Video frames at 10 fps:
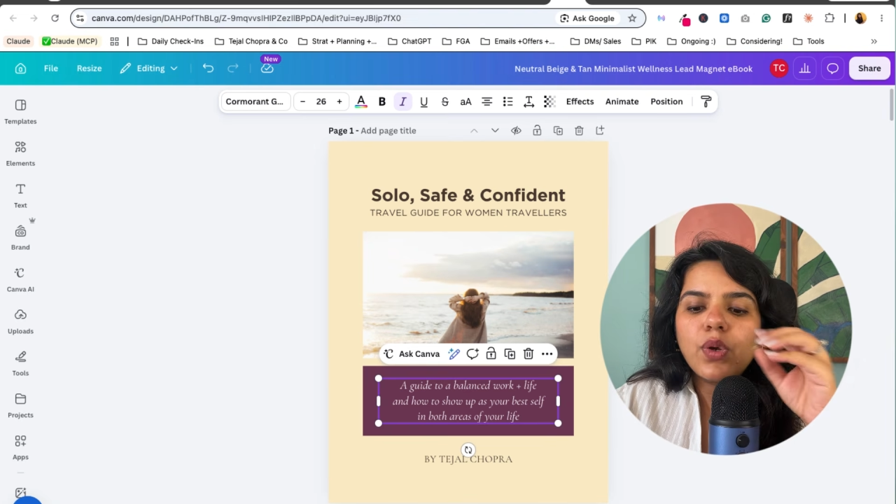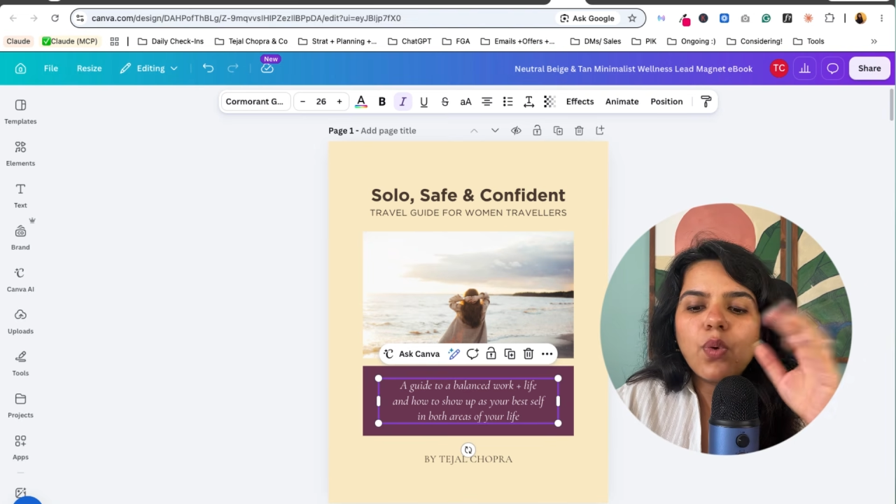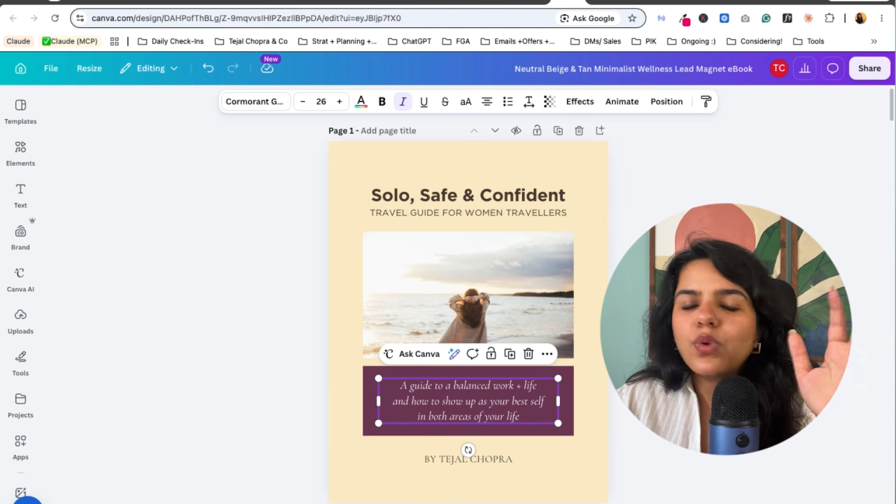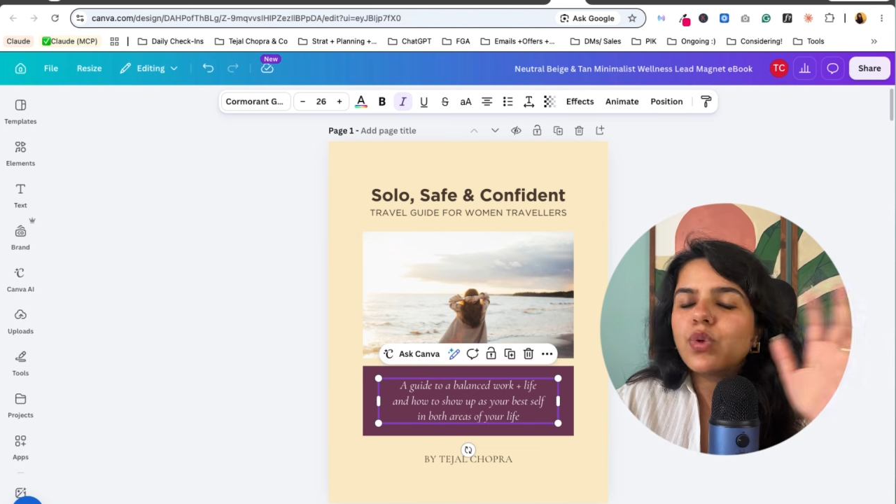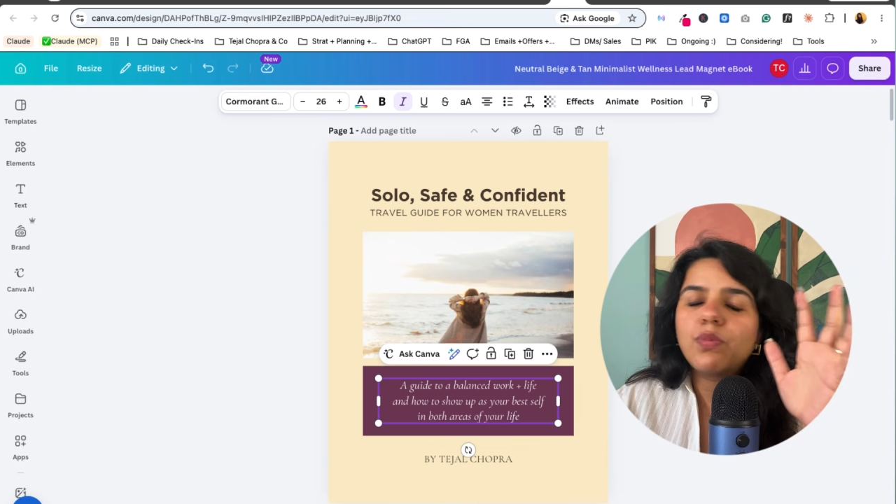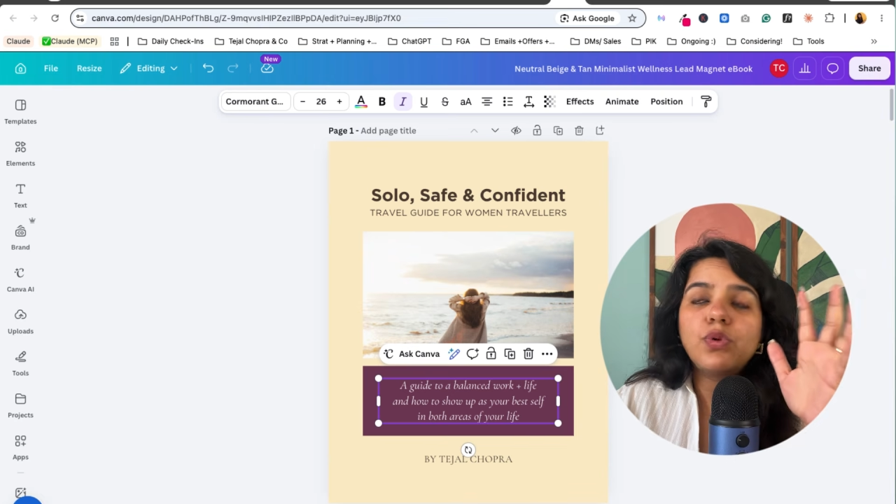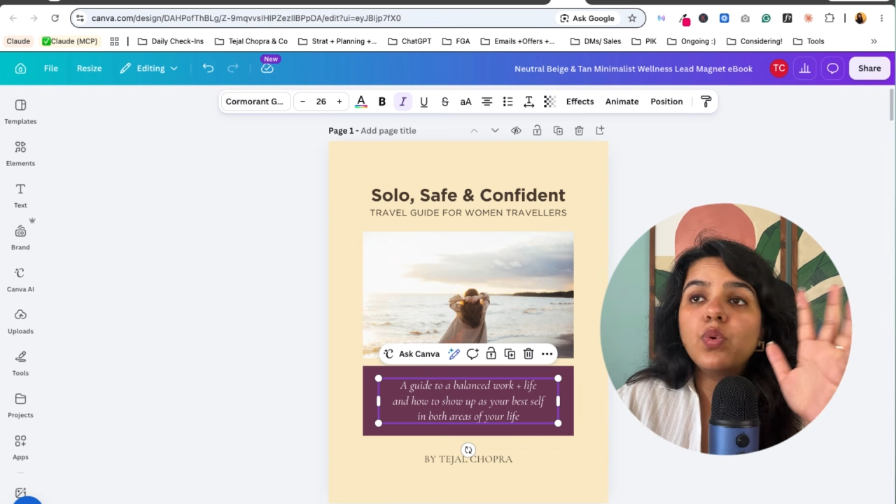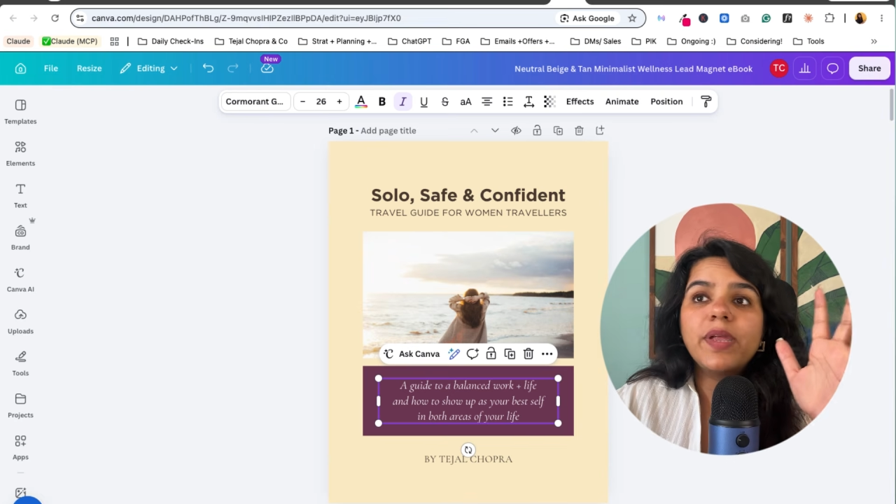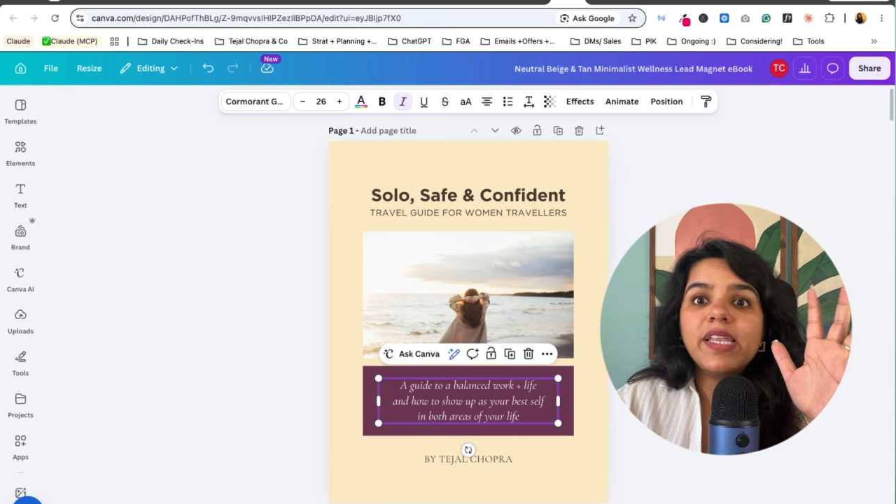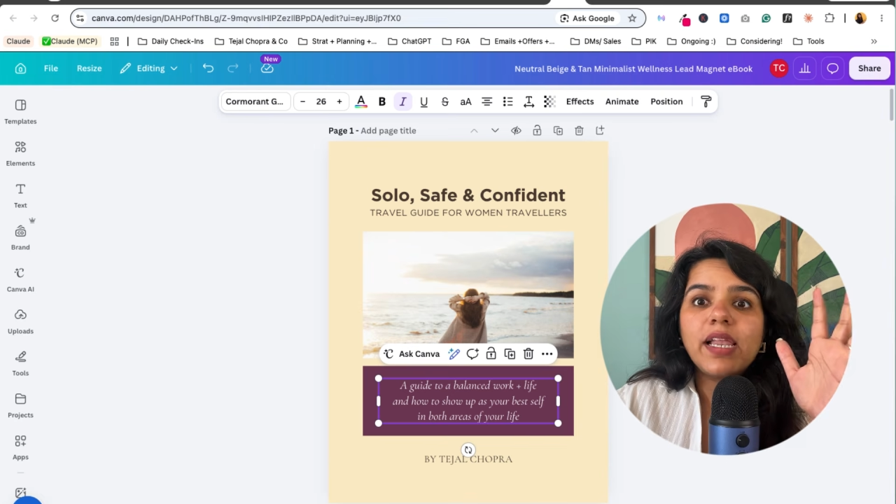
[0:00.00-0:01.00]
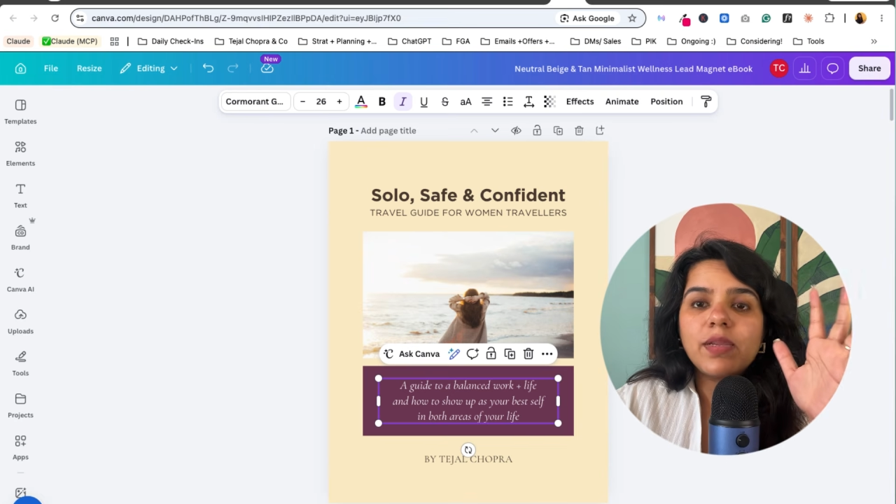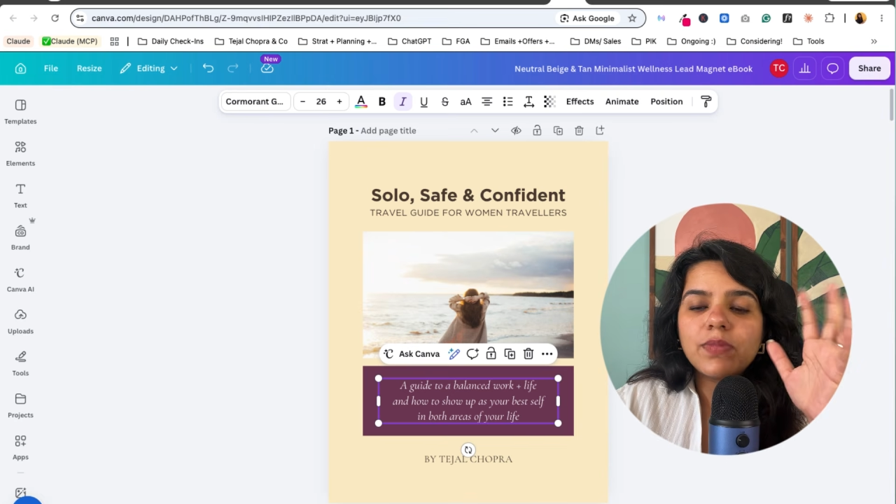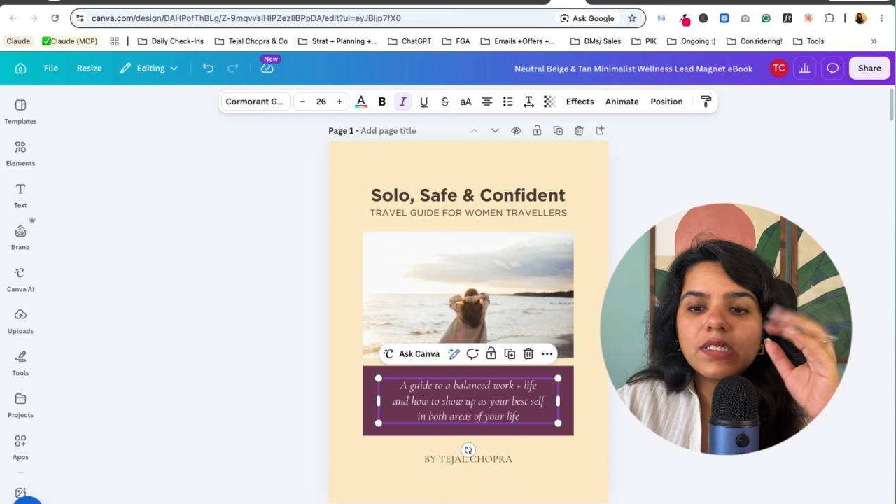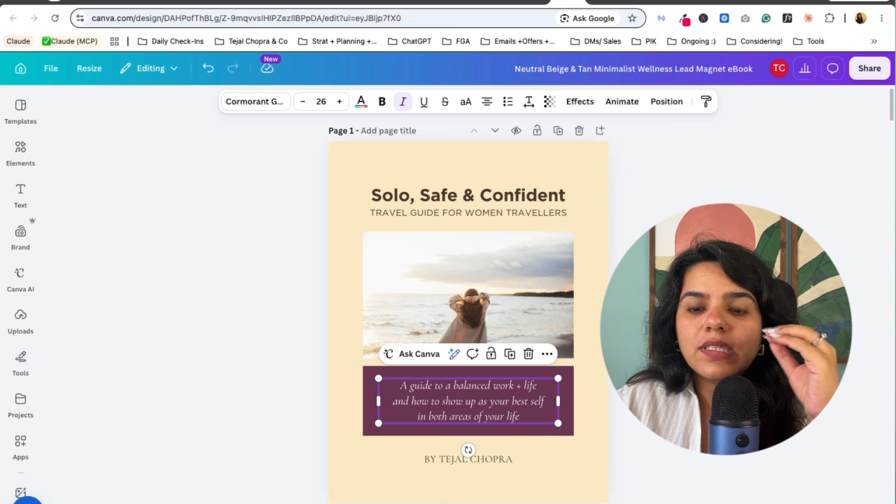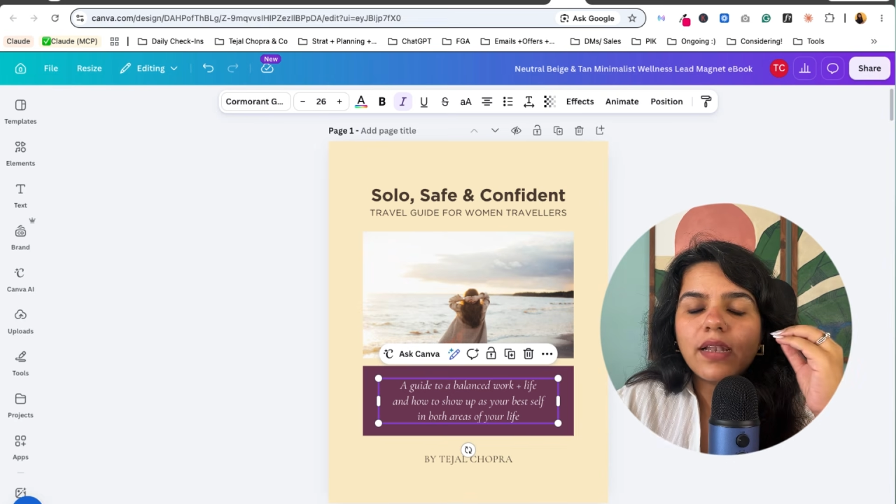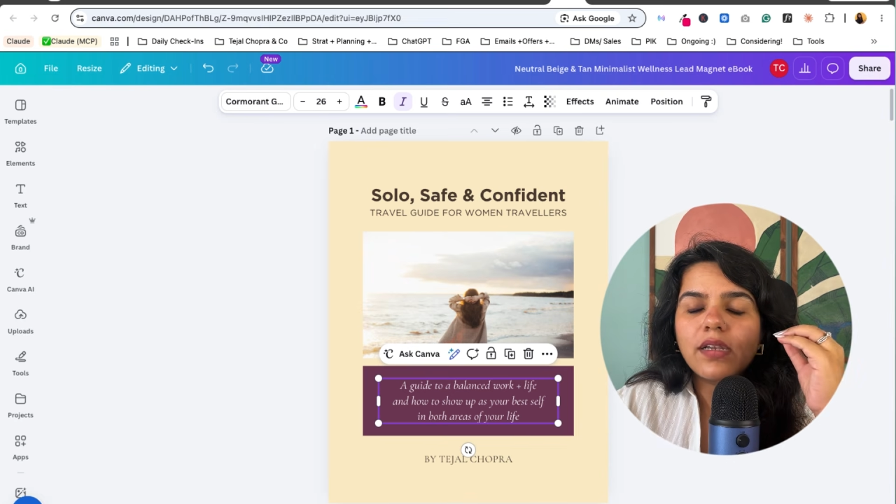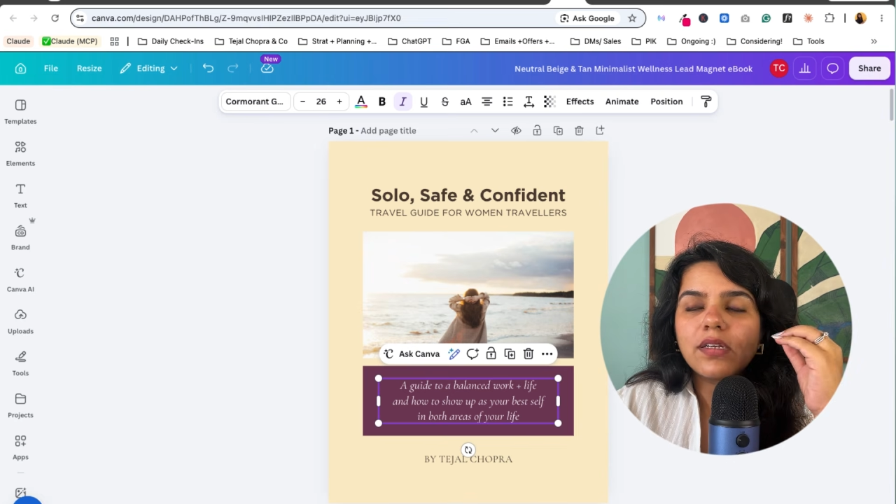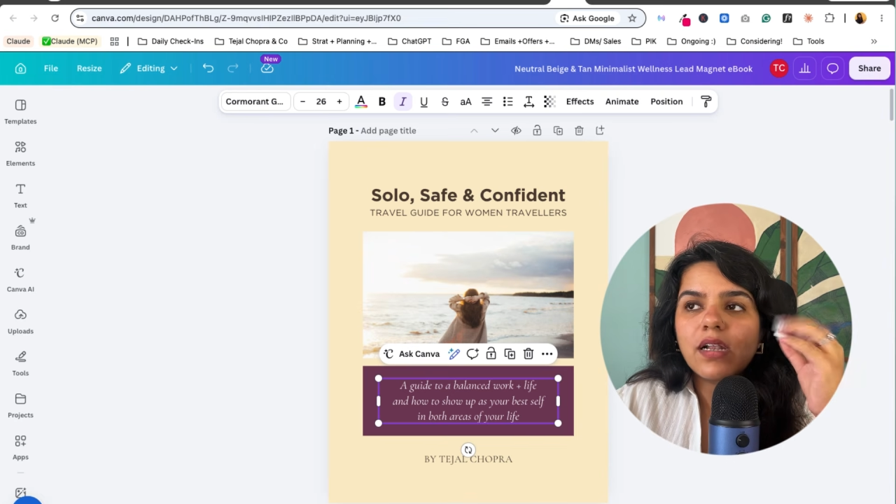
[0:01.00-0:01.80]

no too many elements that it